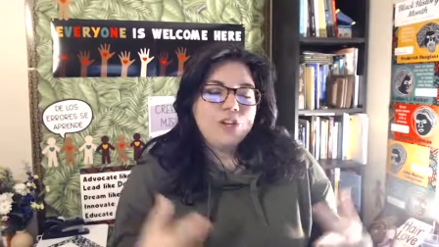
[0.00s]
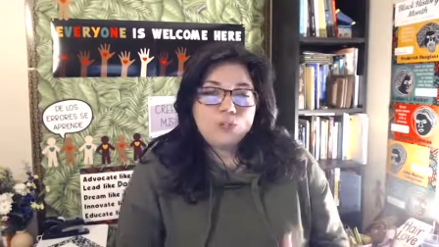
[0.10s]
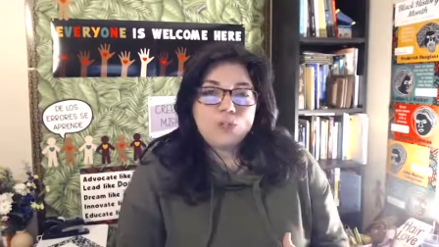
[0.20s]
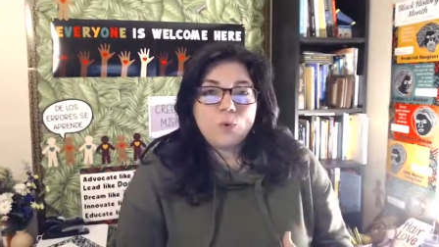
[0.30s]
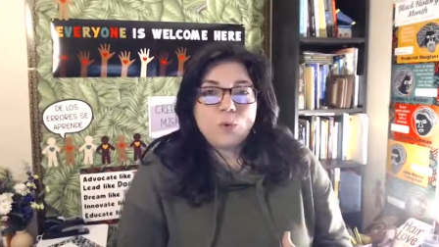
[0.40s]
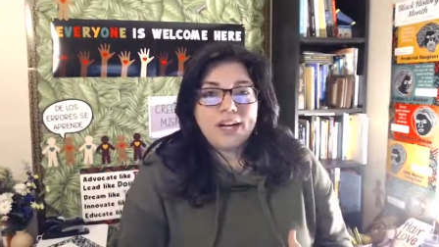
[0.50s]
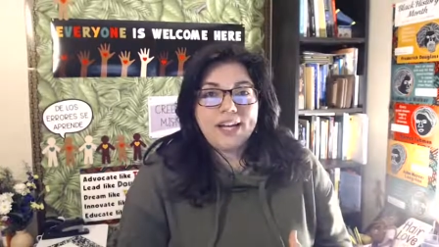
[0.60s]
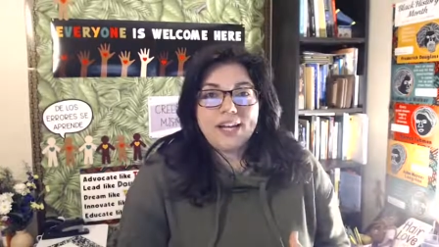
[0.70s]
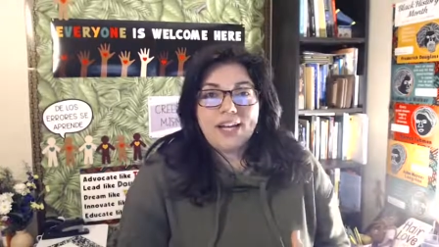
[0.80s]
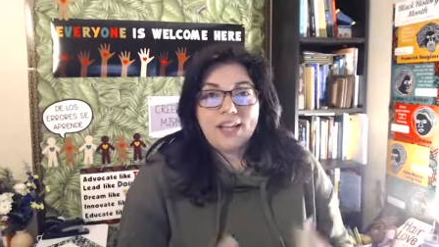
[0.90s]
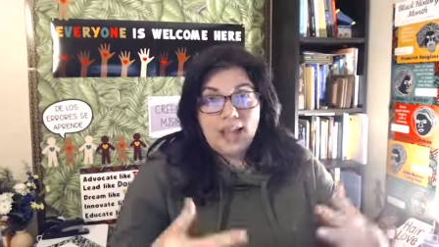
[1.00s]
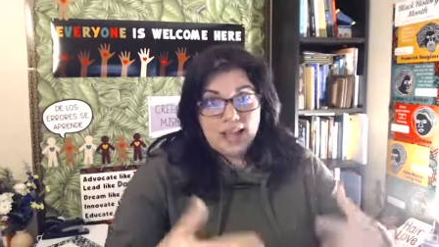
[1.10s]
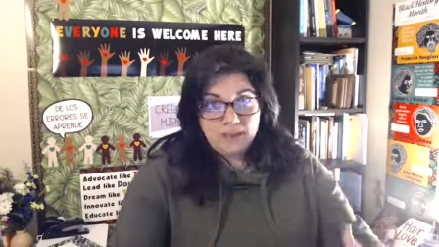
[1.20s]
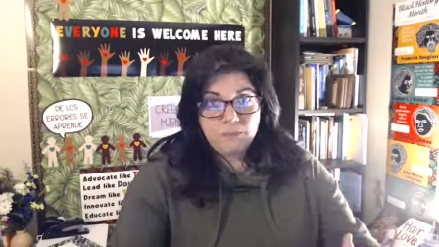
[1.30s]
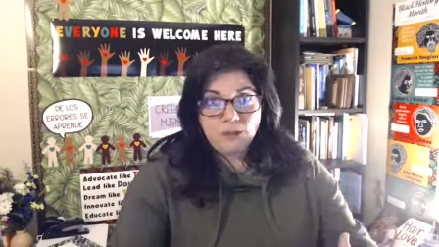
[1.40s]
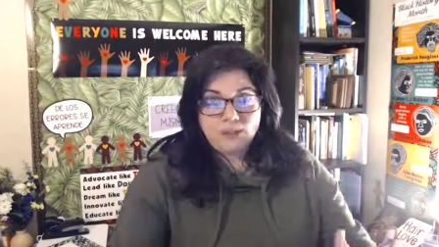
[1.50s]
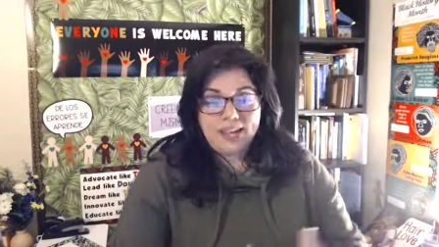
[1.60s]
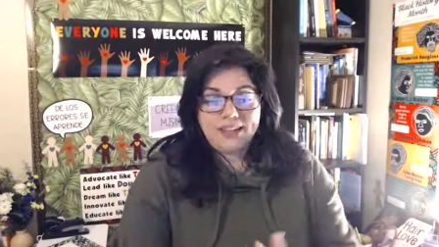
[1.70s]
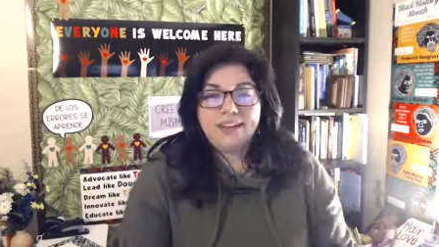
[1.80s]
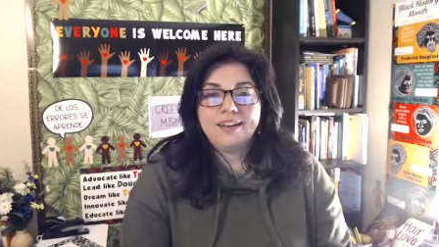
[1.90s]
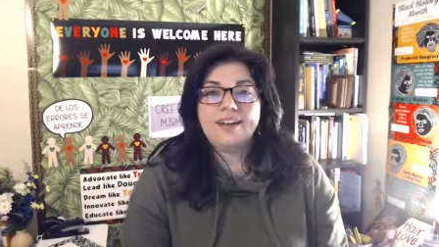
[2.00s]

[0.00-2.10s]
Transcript: used to work at, at the building.